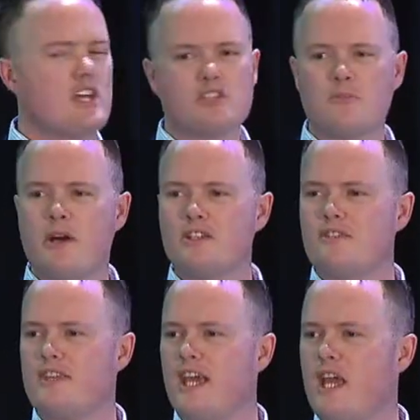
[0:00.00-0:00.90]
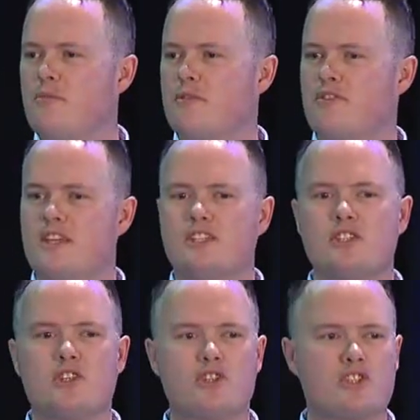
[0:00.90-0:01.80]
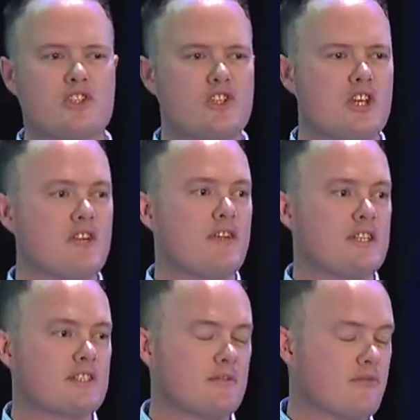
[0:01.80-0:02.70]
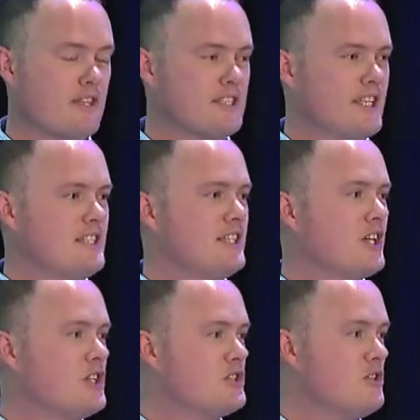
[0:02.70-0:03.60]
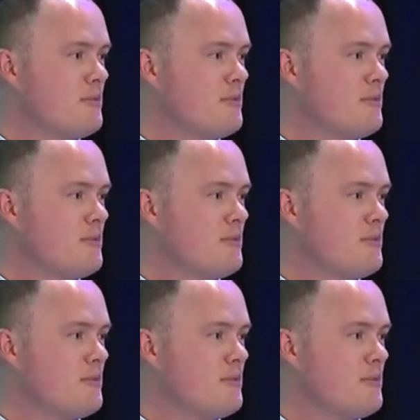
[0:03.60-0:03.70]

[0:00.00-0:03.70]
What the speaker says: So part of the aim of this is not just to generate some fascinating consumer